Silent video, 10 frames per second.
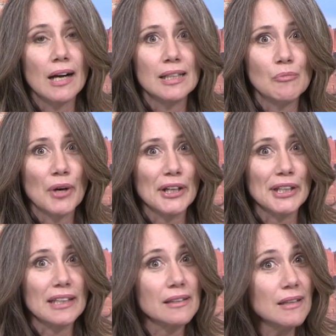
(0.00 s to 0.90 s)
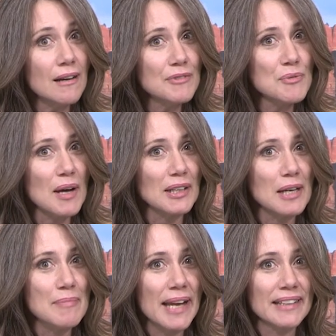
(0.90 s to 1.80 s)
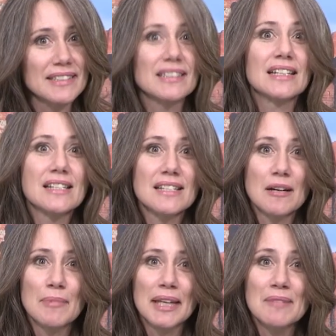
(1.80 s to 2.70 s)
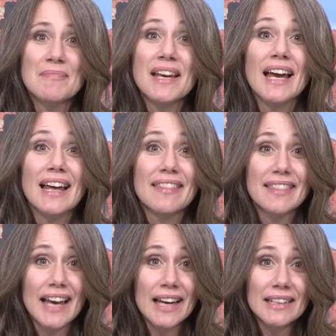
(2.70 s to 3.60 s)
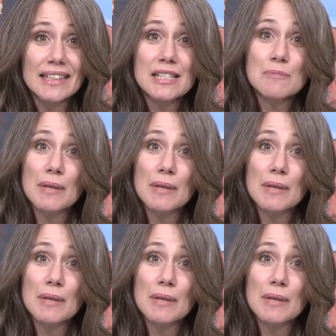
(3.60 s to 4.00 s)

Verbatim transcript: I am wearing gloves while I'm handling Stubby, and that is